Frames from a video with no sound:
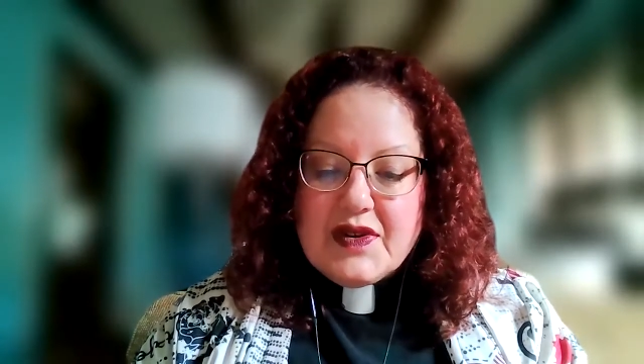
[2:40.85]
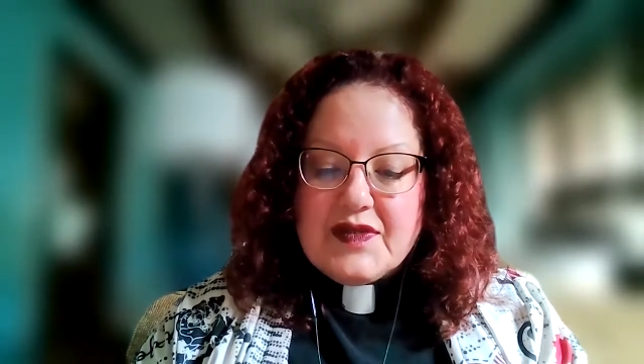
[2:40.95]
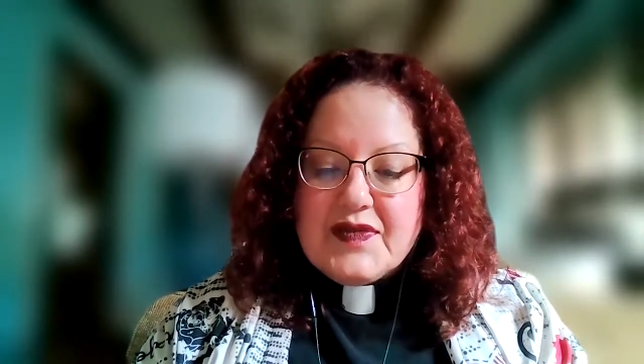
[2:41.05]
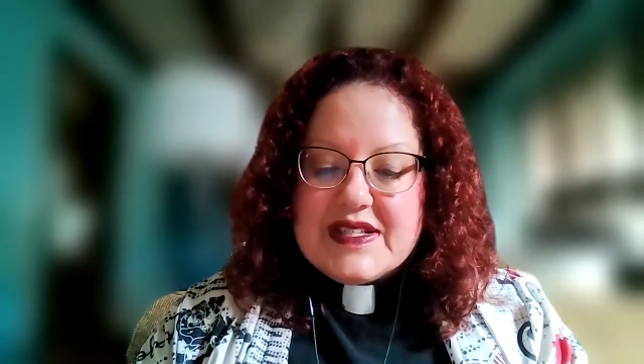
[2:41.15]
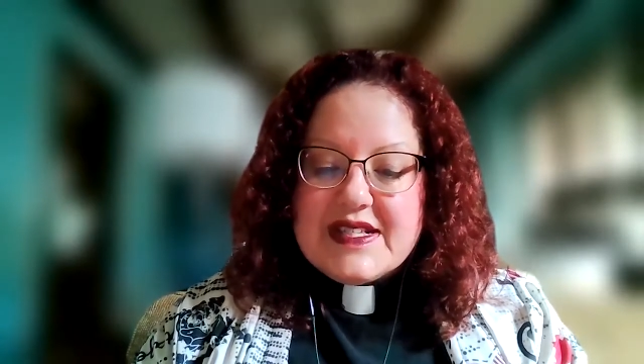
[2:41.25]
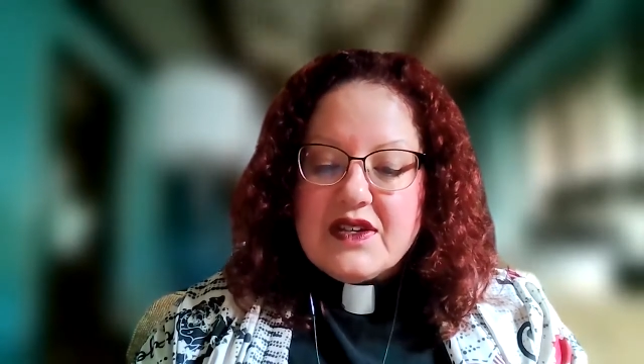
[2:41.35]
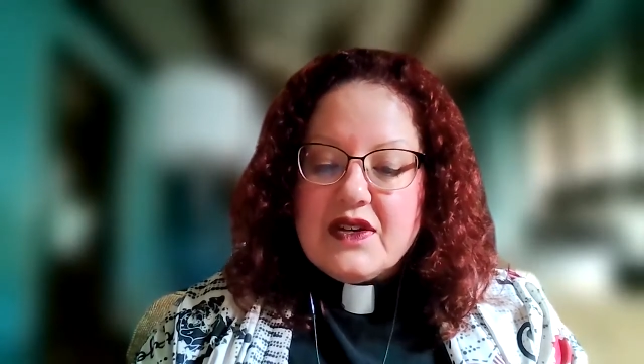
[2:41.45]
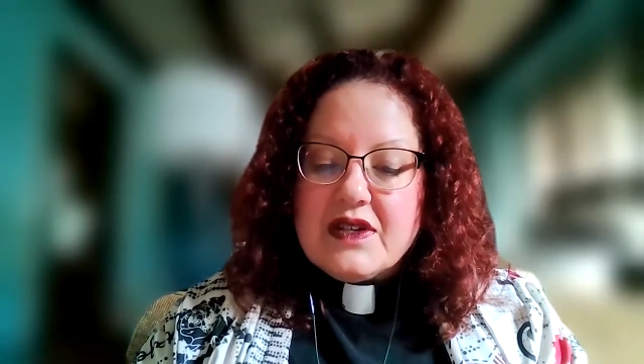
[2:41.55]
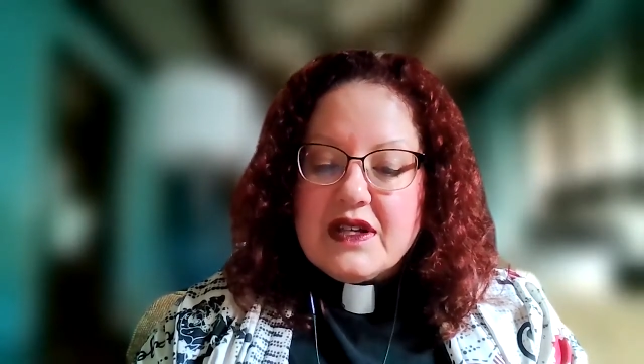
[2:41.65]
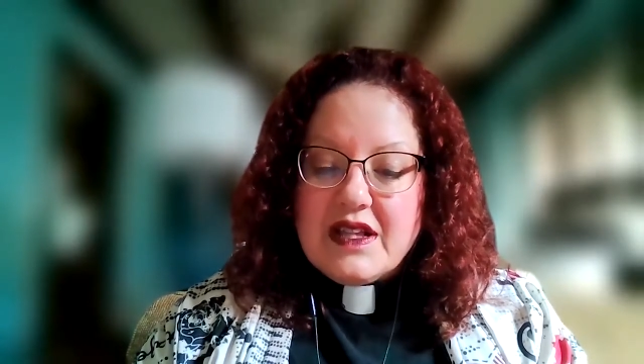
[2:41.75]
or
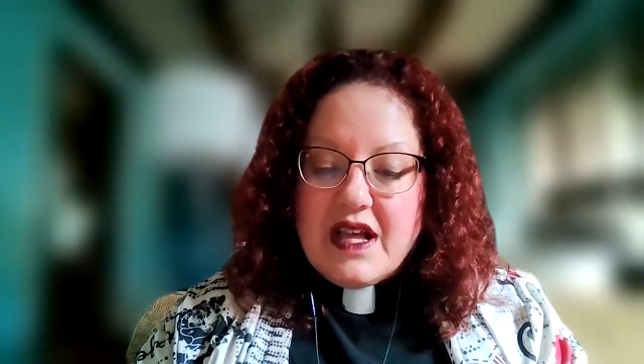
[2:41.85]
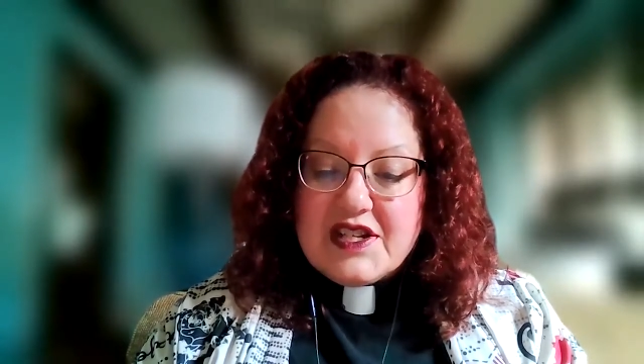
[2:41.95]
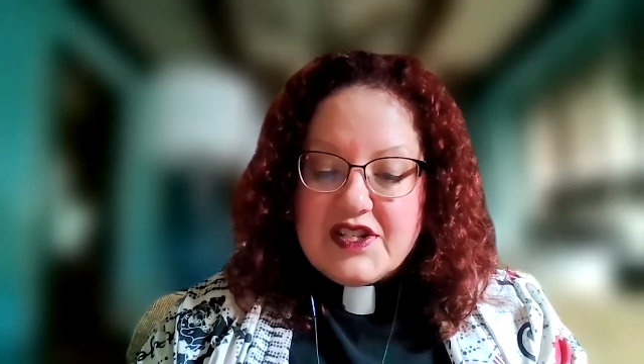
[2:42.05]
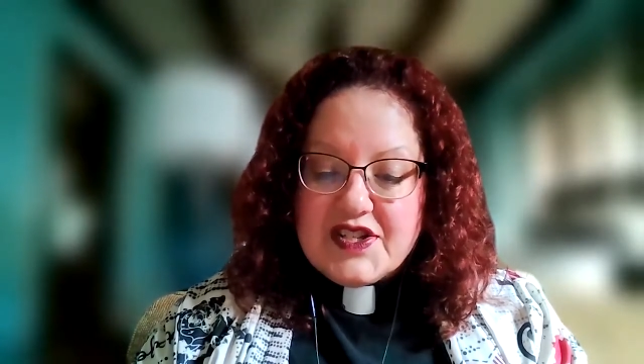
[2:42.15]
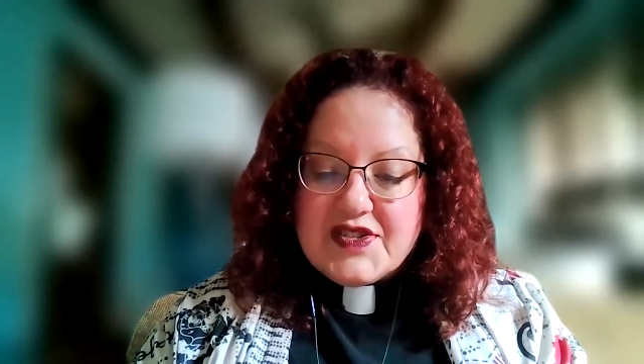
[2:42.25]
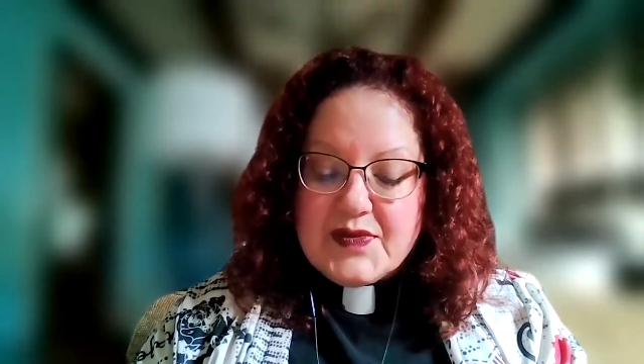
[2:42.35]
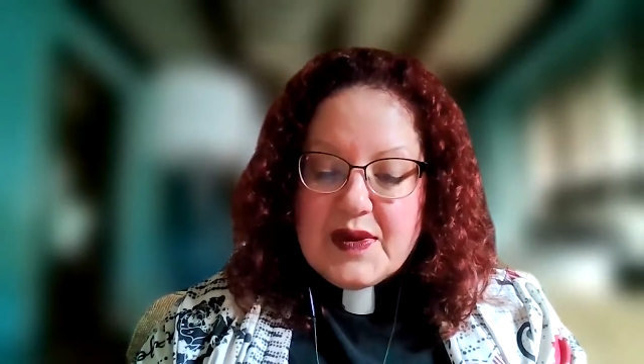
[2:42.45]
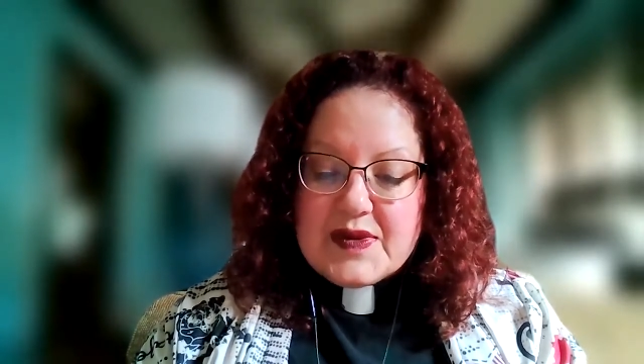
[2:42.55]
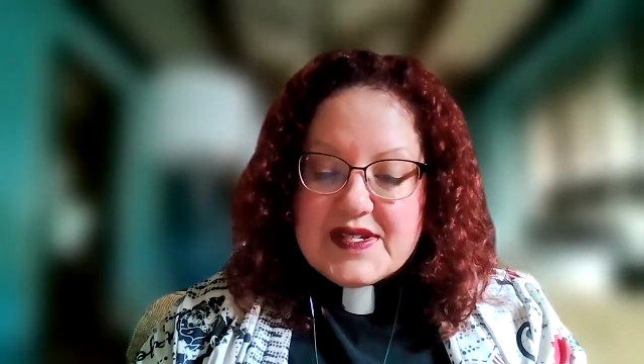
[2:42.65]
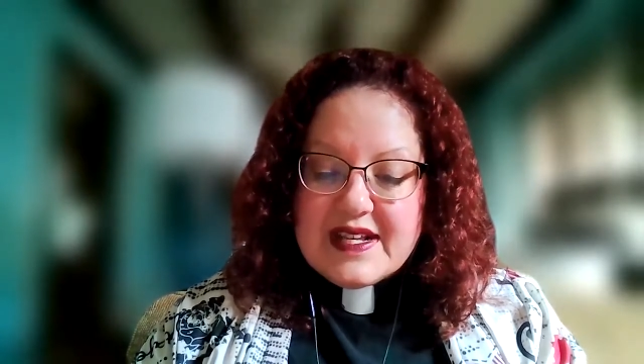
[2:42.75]
physical collages
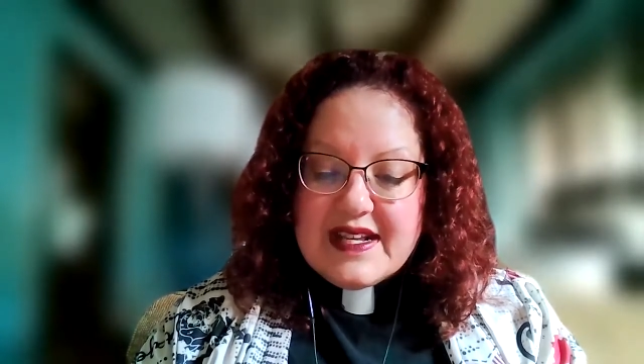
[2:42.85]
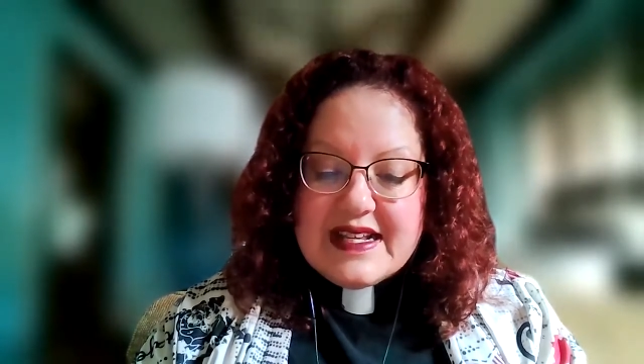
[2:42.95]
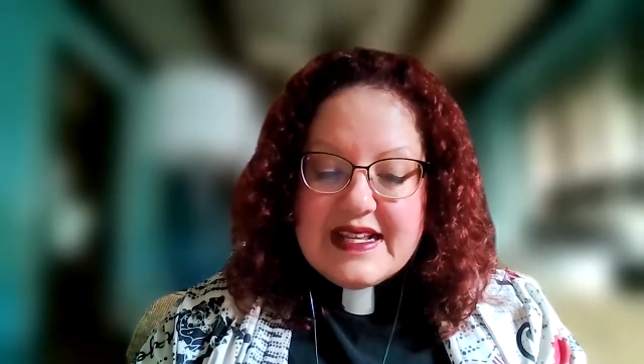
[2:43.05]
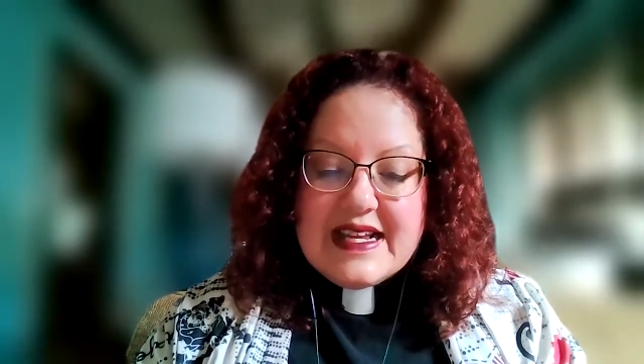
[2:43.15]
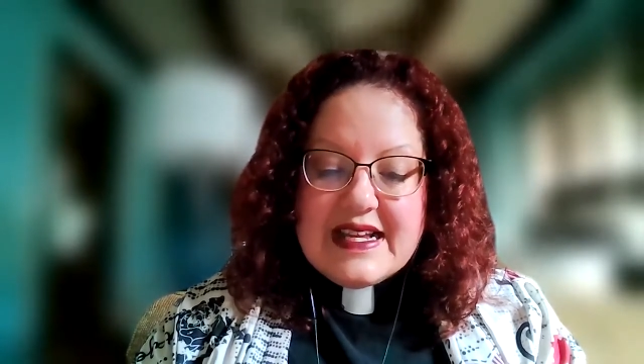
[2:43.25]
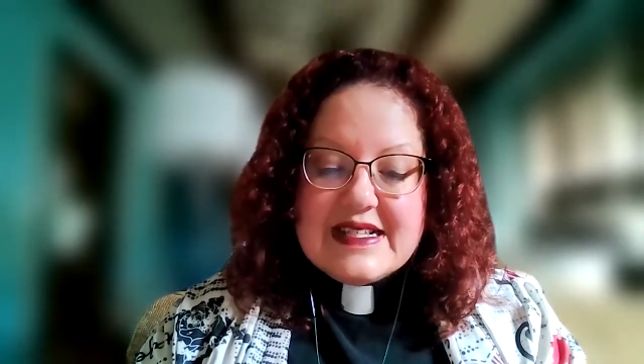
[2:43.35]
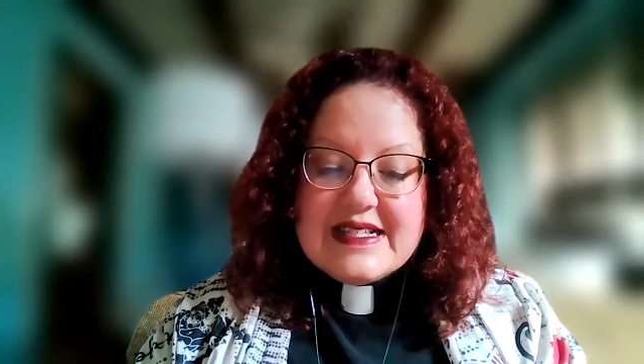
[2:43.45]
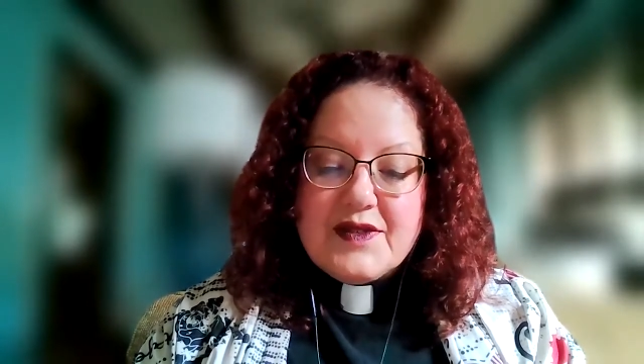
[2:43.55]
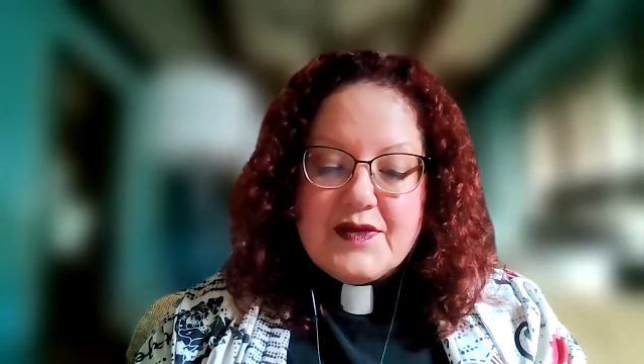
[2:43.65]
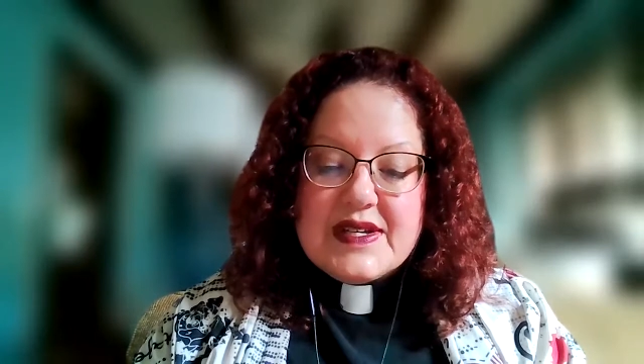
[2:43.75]
representing needs
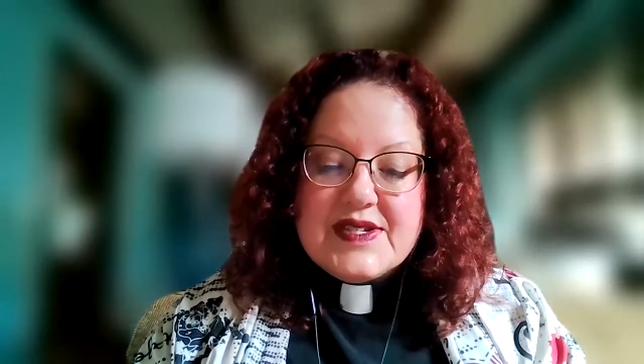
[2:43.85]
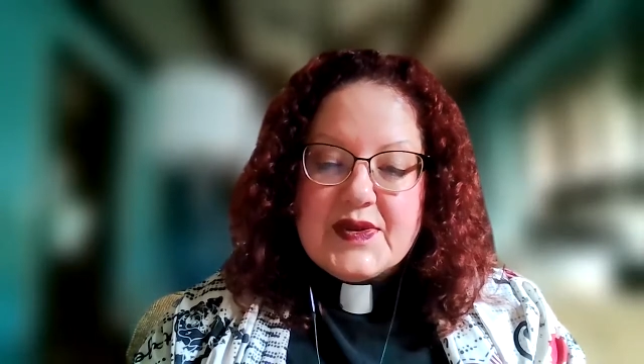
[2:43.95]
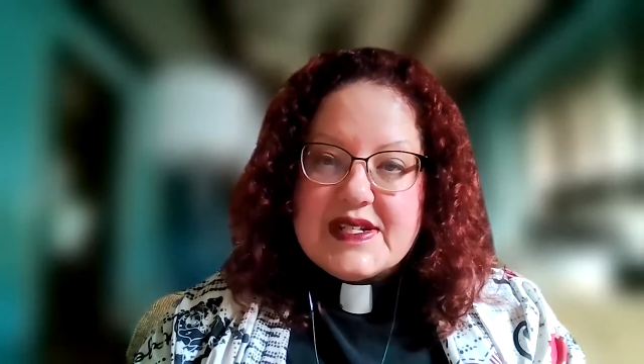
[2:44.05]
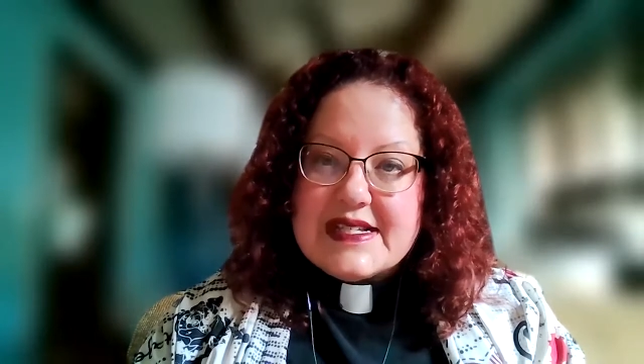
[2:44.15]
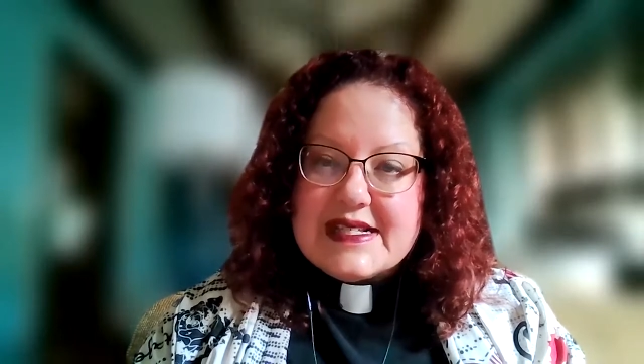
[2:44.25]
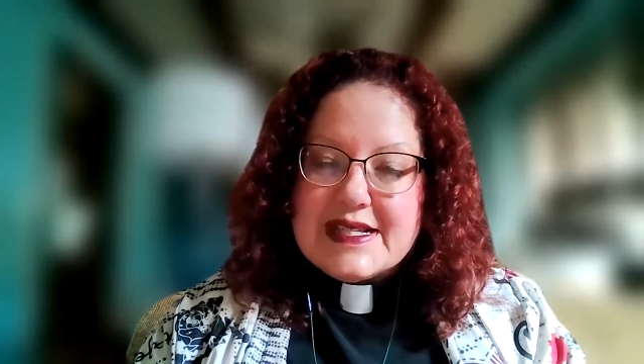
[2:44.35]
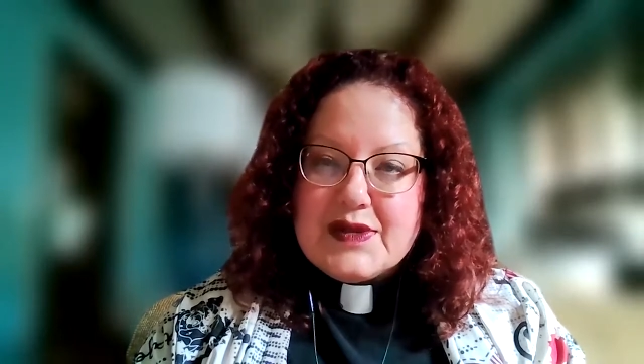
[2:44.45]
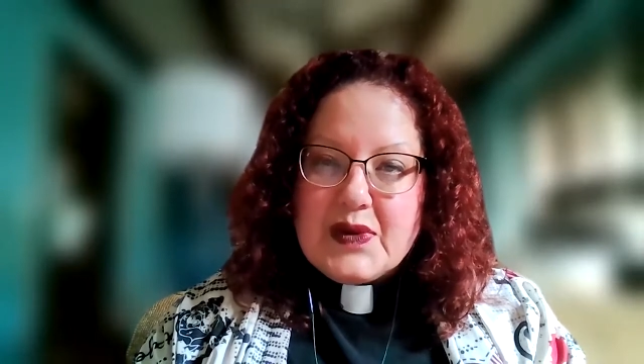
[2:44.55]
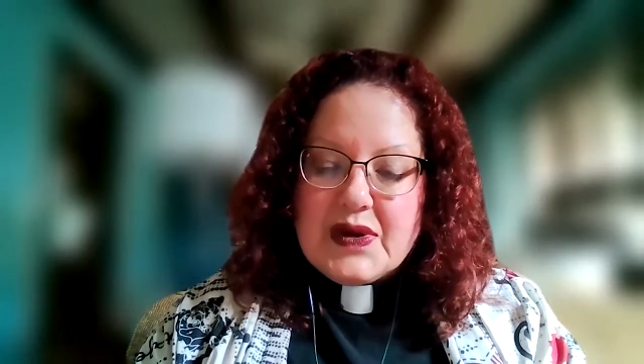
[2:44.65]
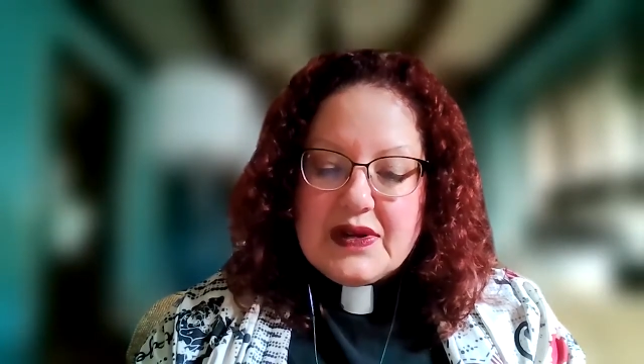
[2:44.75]
and resources in
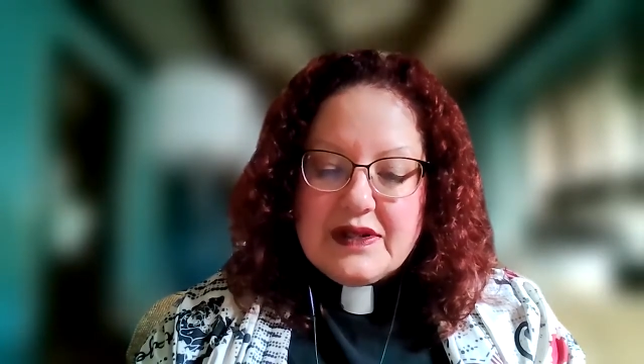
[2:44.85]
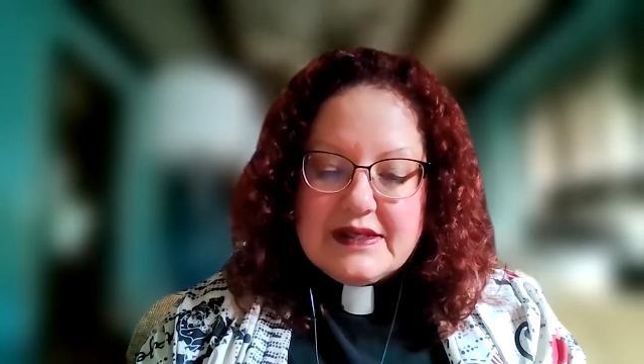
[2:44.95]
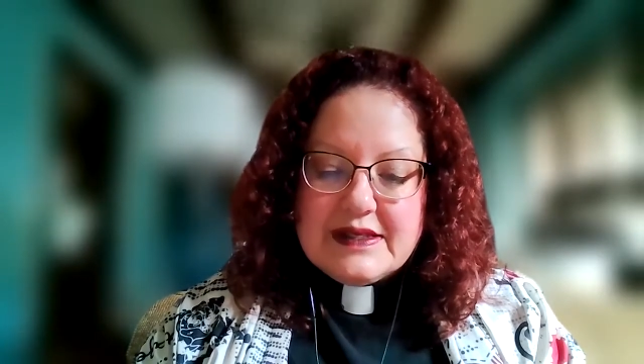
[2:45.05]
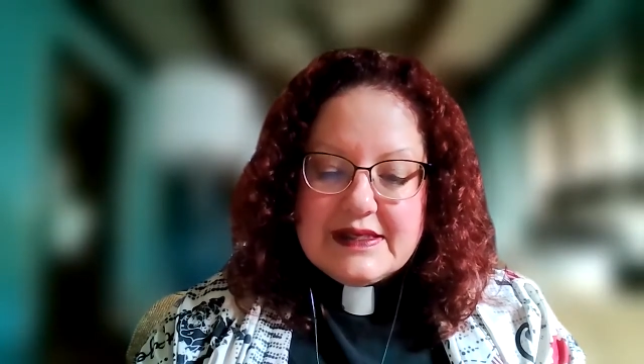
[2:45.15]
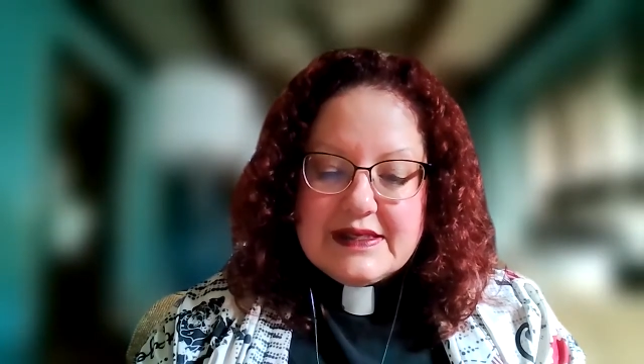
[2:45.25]
the world.